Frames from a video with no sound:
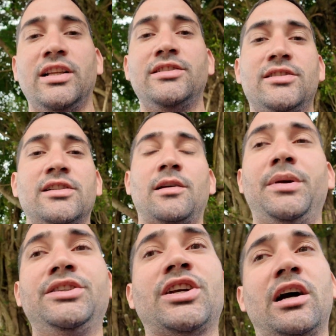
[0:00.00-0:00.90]
at least a
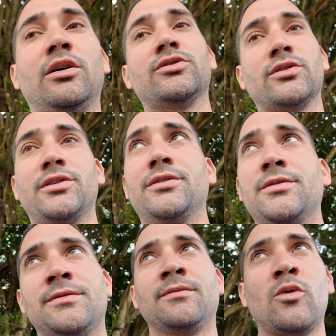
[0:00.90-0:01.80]
beach house or
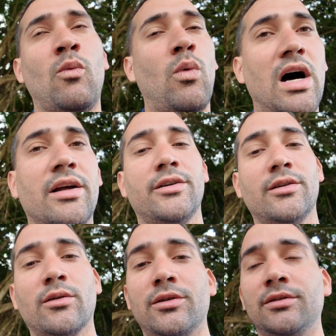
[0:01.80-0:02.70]
water
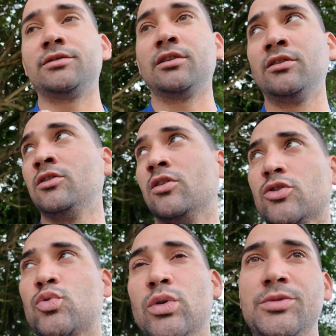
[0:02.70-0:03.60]
or a
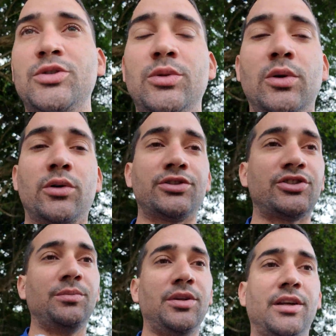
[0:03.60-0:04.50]
swimsuit or
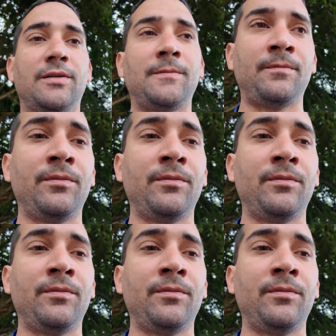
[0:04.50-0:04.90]
something.